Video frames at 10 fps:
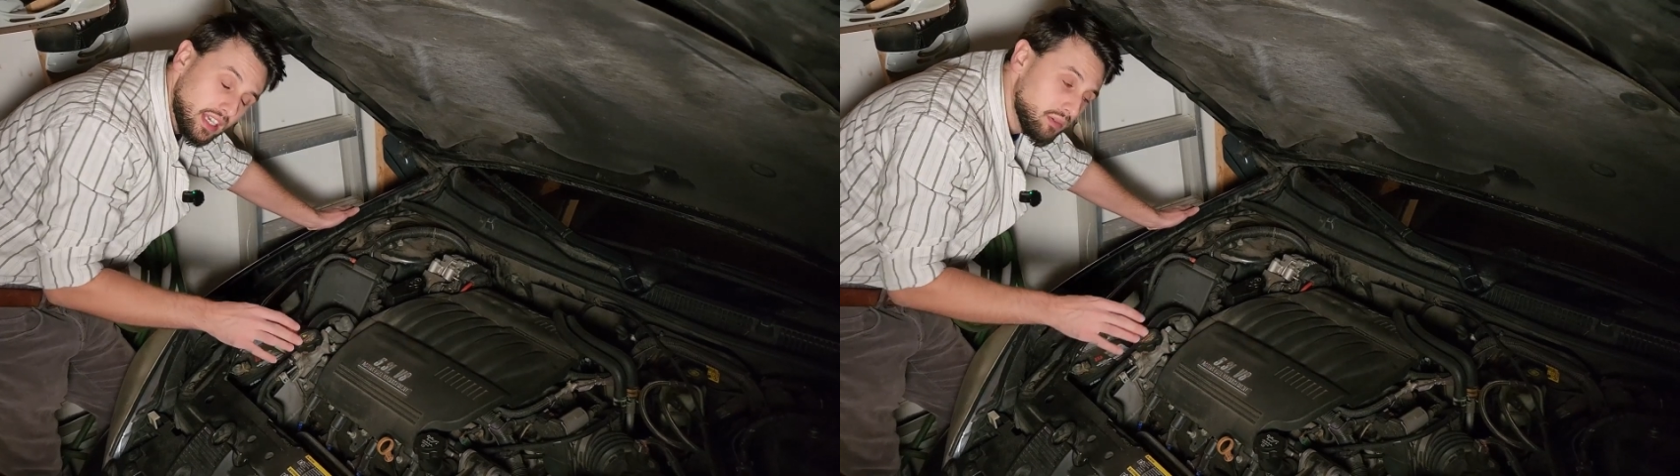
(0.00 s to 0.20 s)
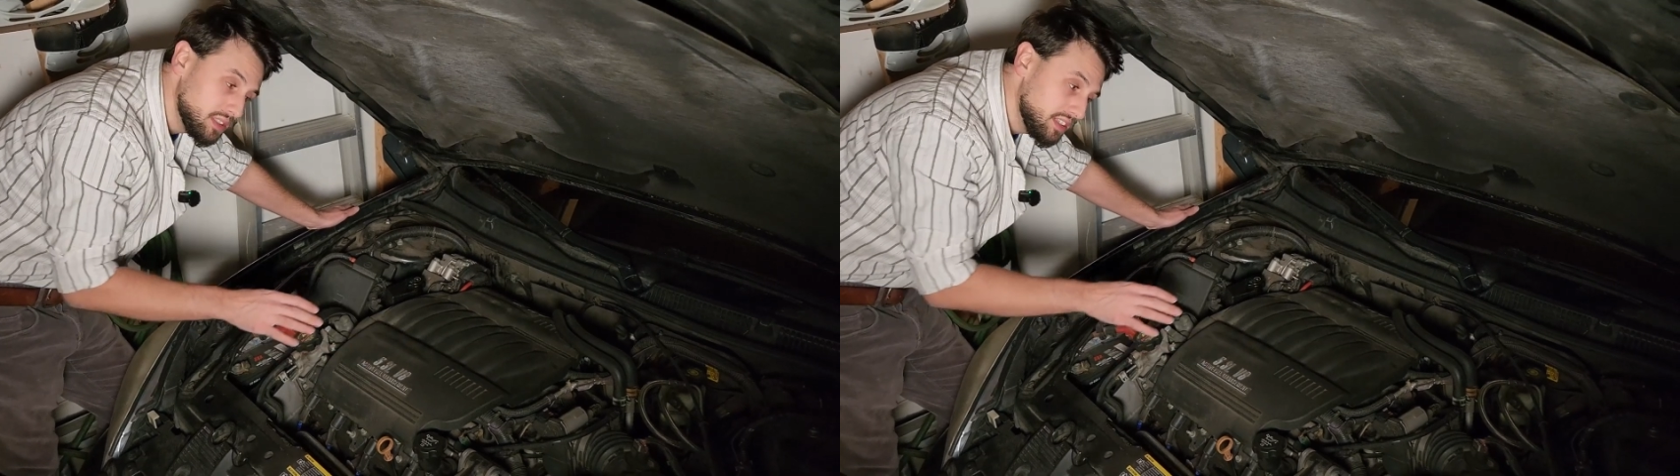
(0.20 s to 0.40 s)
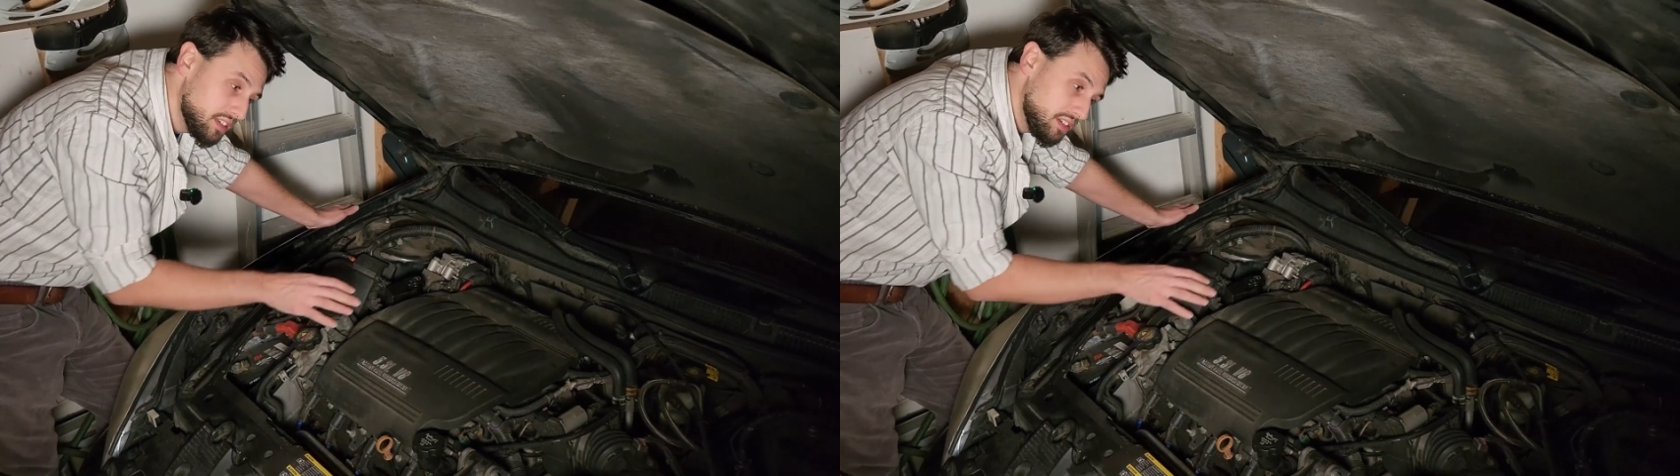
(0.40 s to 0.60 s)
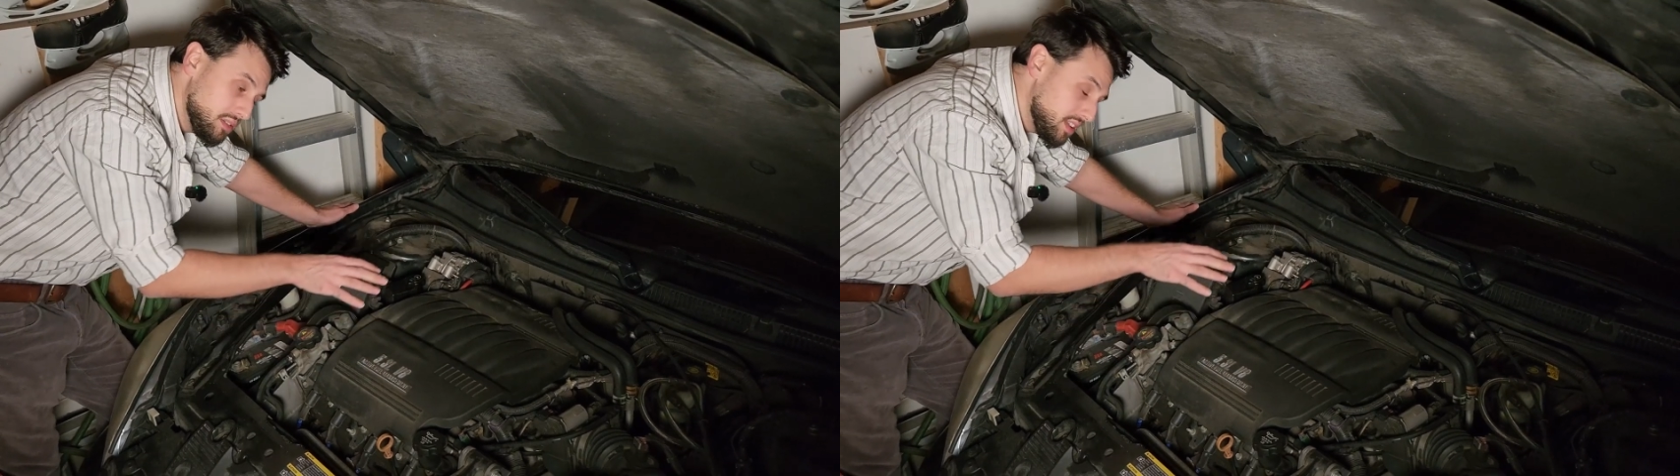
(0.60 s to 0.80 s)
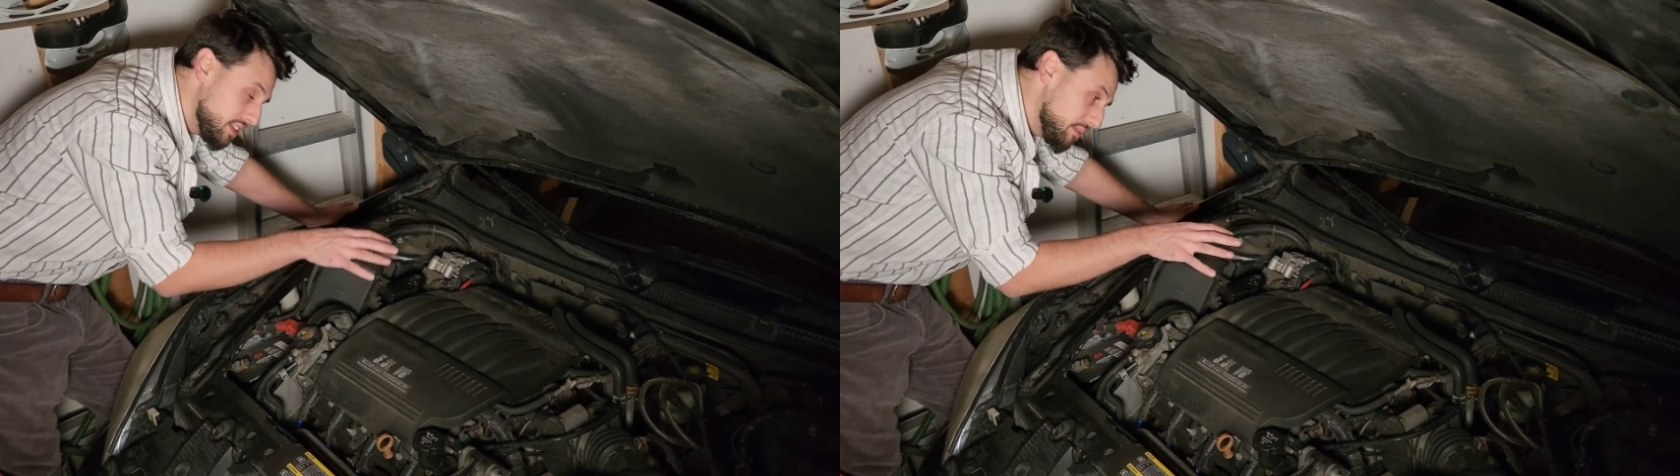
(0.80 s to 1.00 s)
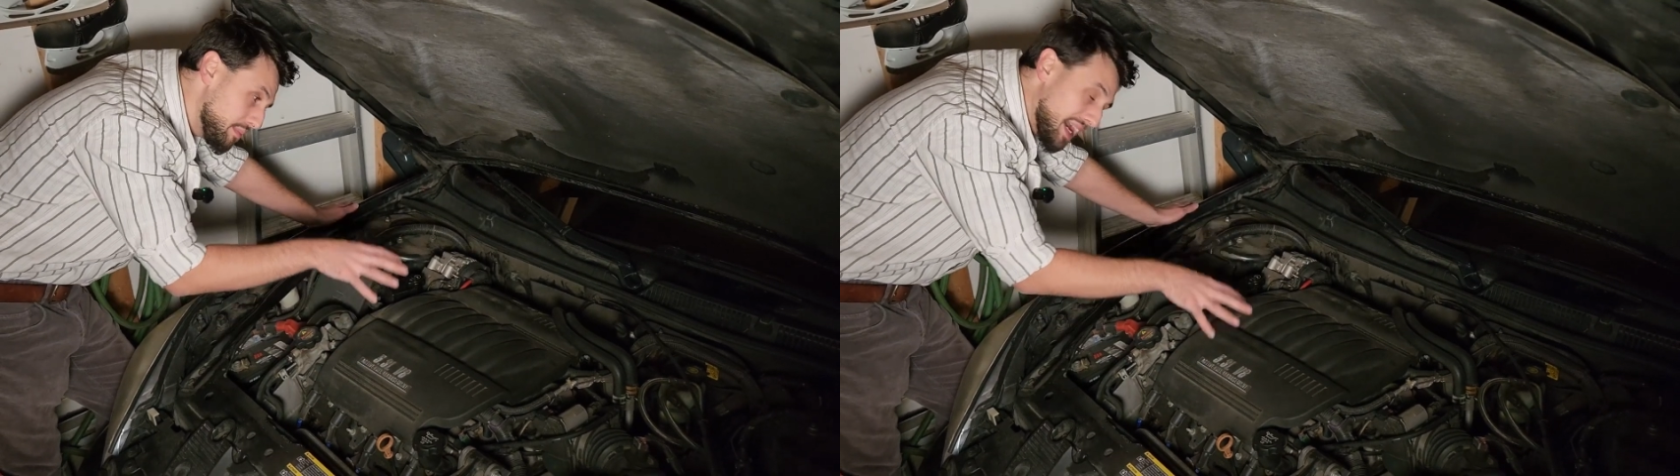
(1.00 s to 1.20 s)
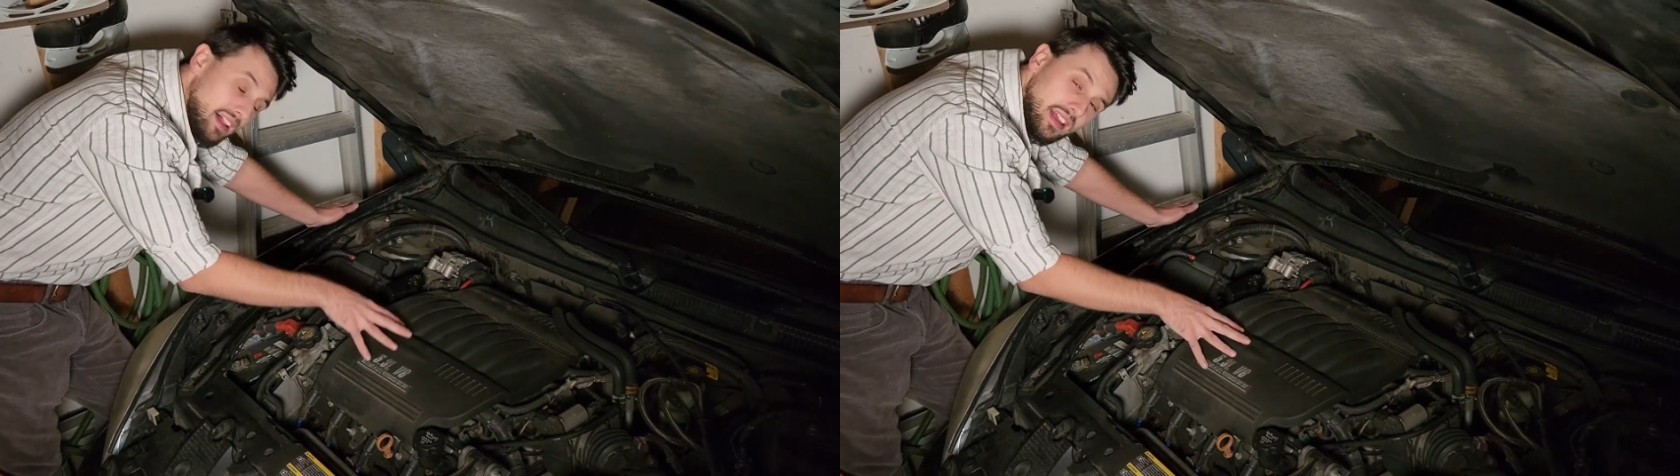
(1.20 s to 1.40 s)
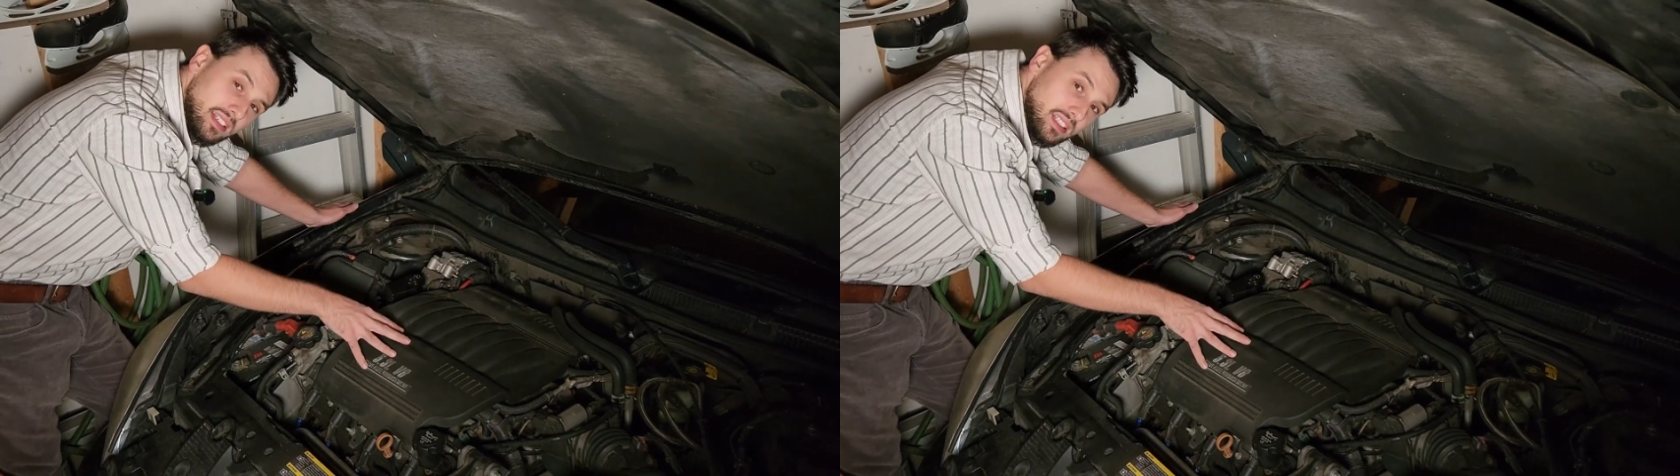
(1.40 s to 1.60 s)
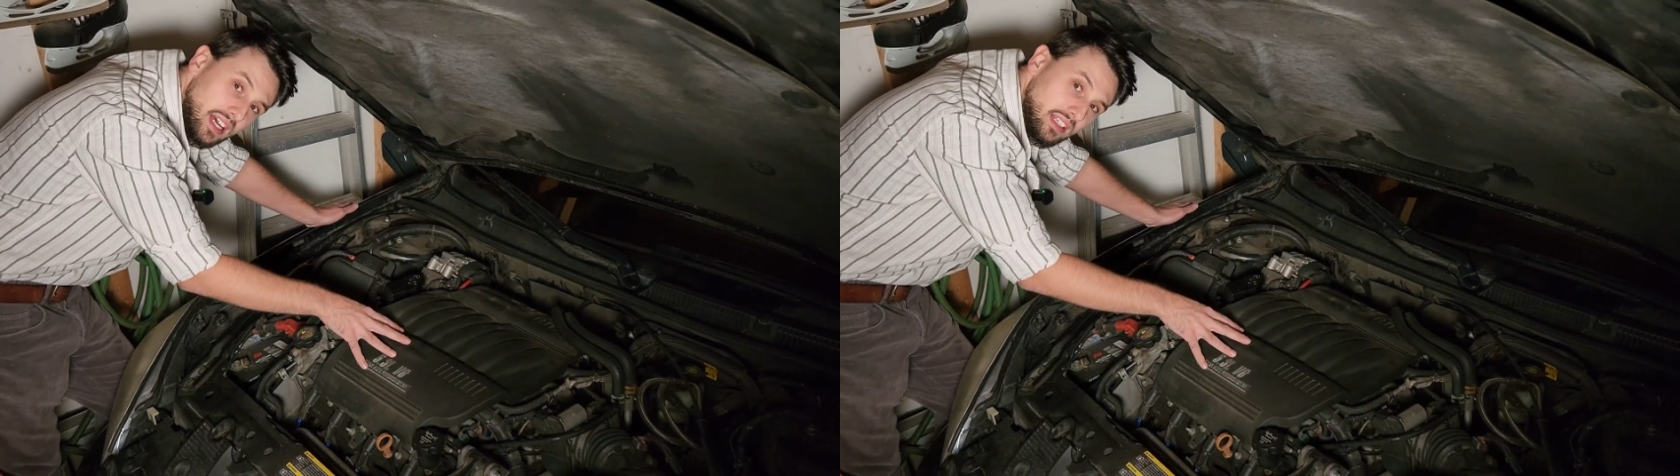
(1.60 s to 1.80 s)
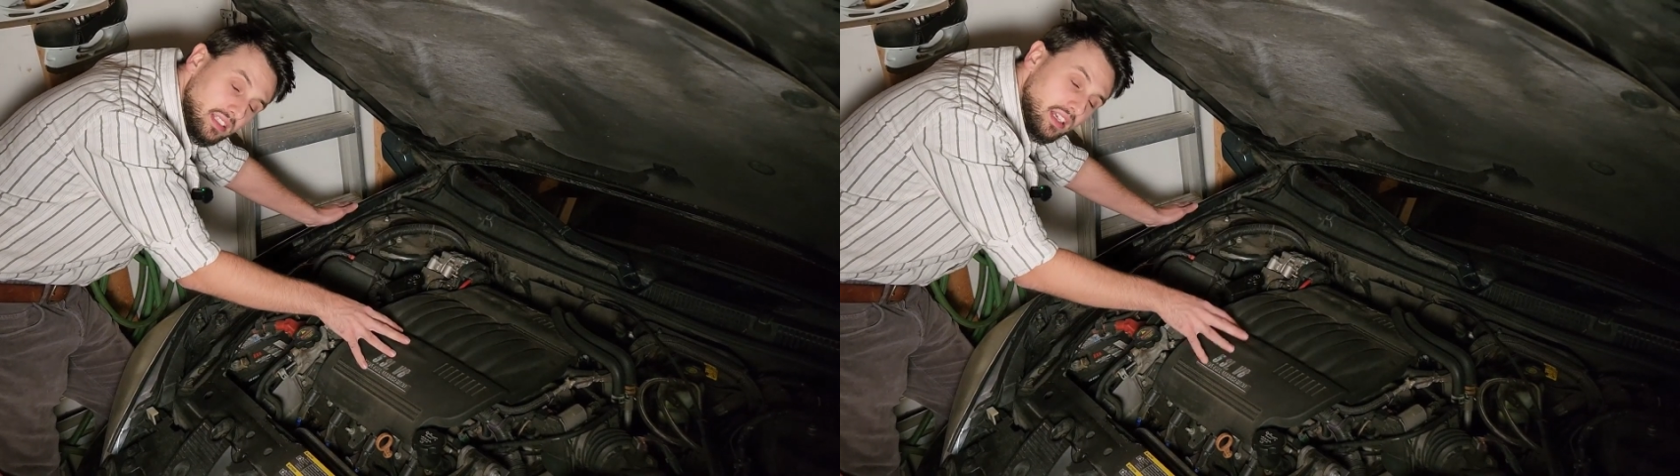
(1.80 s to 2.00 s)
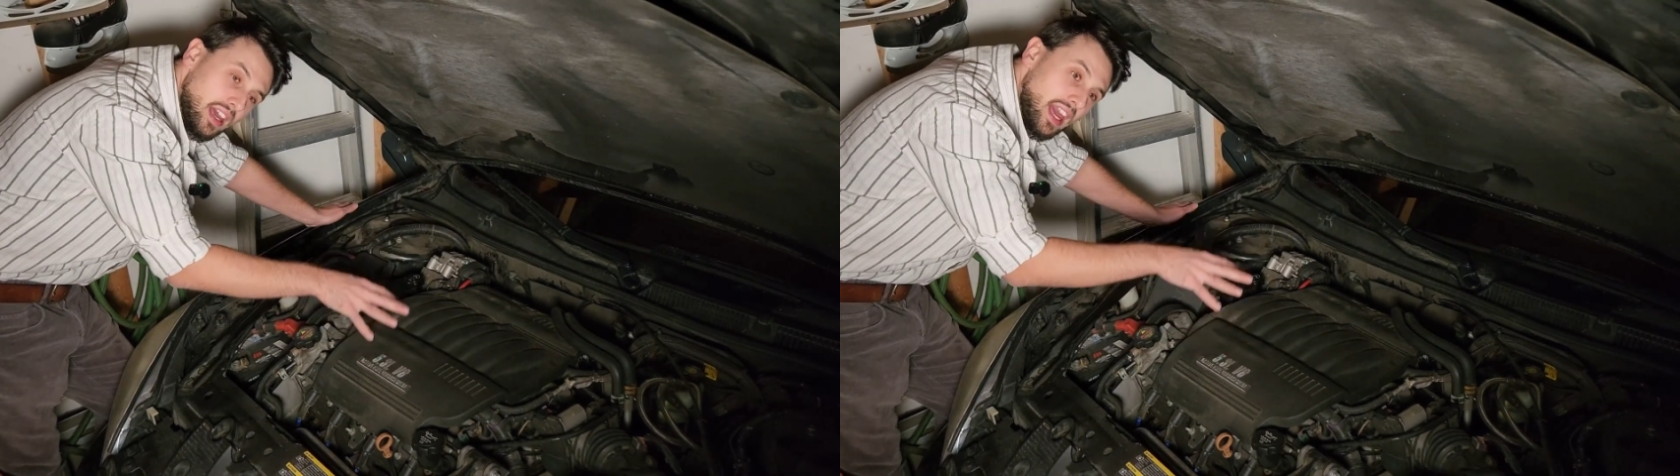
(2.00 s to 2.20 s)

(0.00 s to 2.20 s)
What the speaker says: it was introduced in the Impala SS